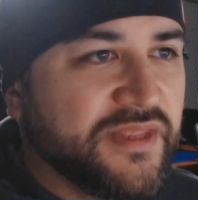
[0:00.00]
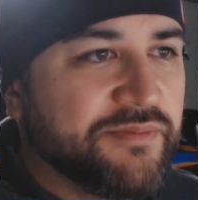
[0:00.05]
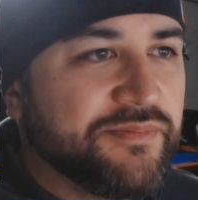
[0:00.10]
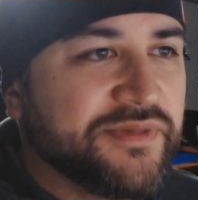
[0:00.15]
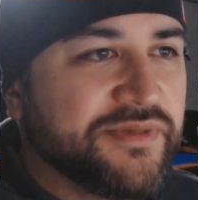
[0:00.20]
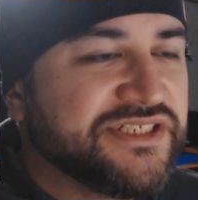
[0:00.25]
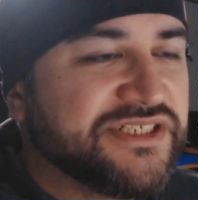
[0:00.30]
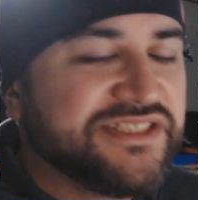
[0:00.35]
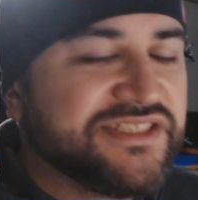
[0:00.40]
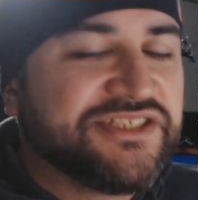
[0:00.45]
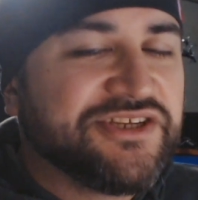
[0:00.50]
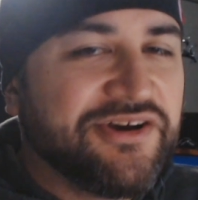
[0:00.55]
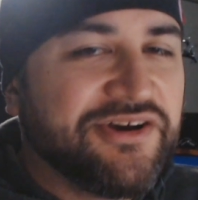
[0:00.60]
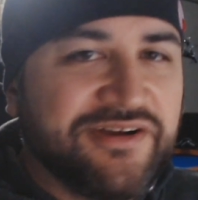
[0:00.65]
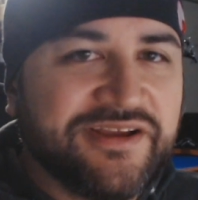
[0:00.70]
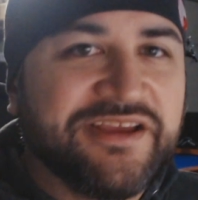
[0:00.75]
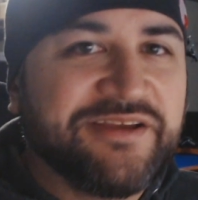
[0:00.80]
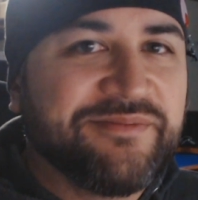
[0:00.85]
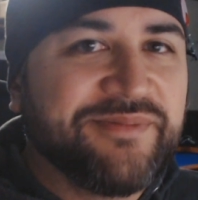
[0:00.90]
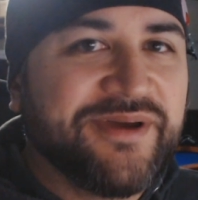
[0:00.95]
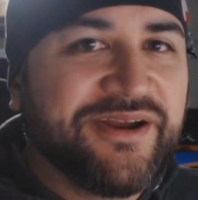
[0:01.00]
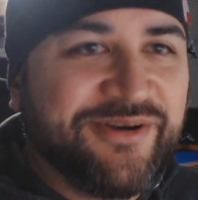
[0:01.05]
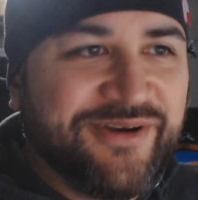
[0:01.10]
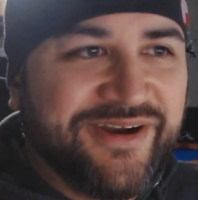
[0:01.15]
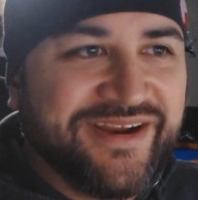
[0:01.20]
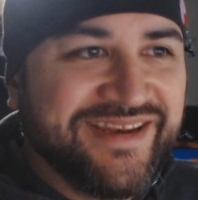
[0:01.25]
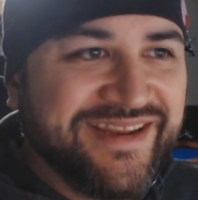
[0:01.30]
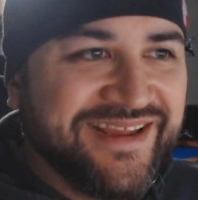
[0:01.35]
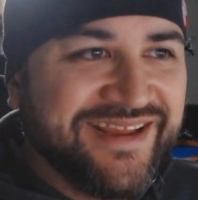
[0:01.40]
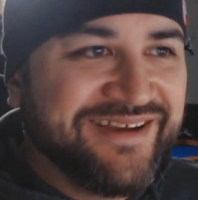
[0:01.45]
But just talking about it
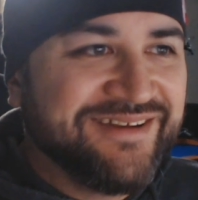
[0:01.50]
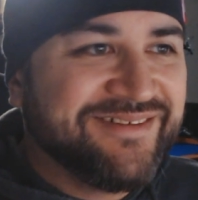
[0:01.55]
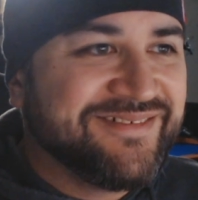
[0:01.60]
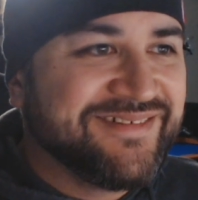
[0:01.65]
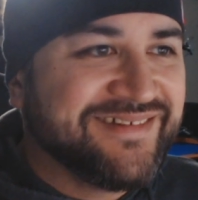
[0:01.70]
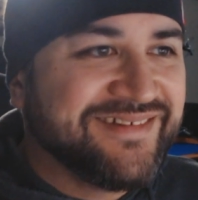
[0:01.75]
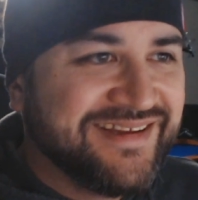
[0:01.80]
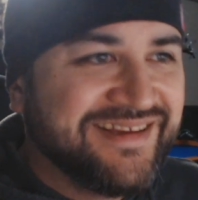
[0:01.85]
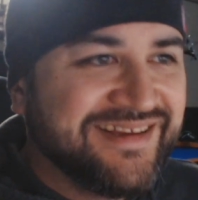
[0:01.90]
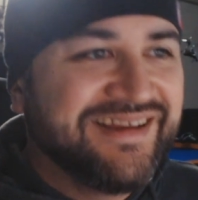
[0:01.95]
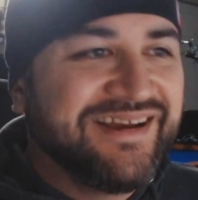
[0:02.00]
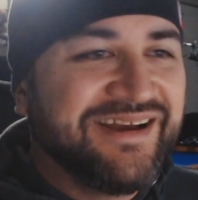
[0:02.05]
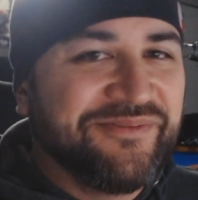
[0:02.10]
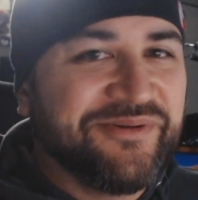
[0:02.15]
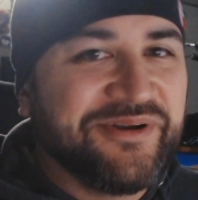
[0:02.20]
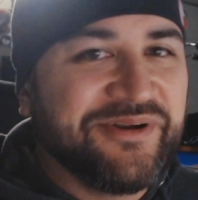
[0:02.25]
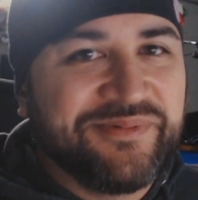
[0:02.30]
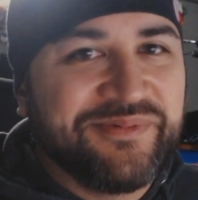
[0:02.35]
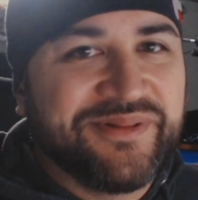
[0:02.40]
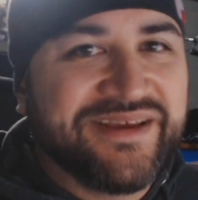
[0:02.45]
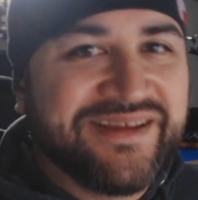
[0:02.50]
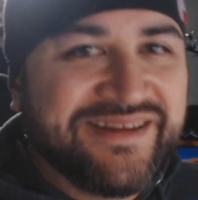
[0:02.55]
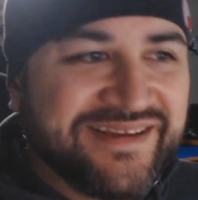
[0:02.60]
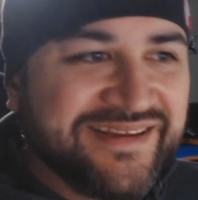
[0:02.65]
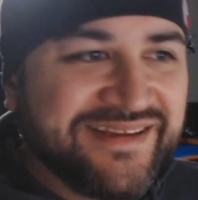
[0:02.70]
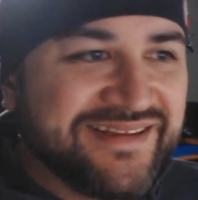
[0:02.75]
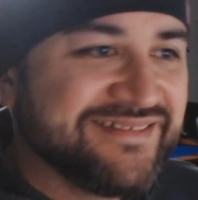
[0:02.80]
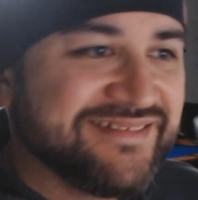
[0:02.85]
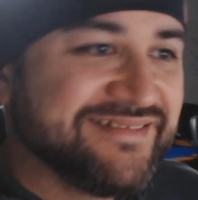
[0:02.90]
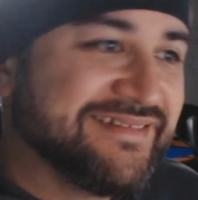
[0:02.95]
right now, I want to play it again.